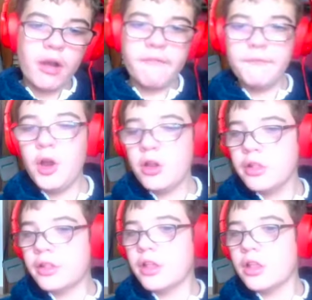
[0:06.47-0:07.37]
our
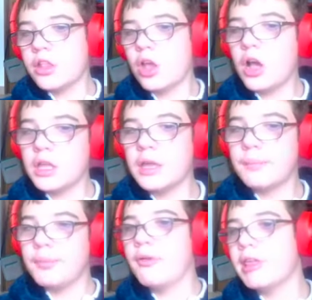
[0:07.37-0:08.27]
first
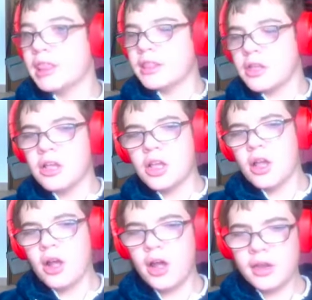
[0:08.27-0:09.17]
talking point
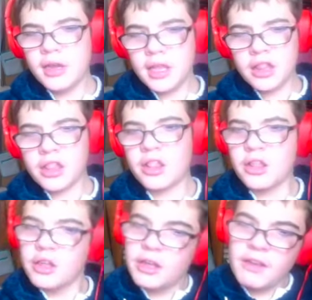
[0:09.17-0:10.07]
on
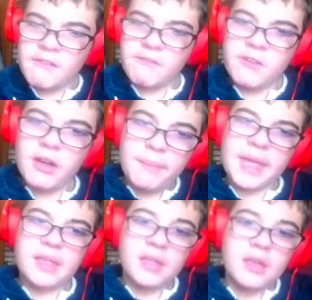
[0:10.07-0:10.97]
this will
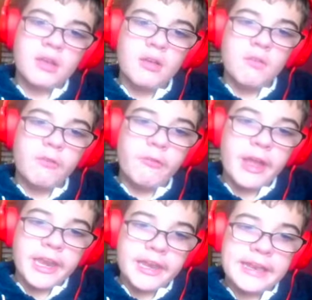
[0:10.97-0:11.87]
be,
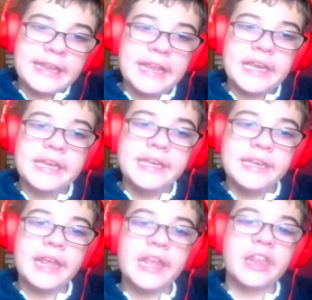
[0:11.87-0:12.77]
when did
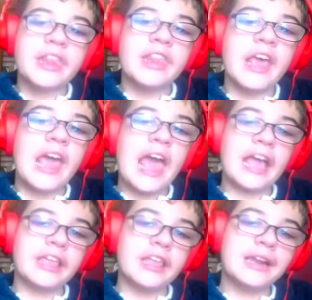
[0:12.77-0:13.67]
this
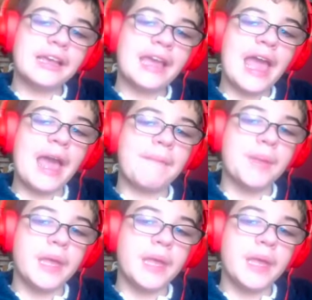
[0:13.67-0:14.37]
actually happen?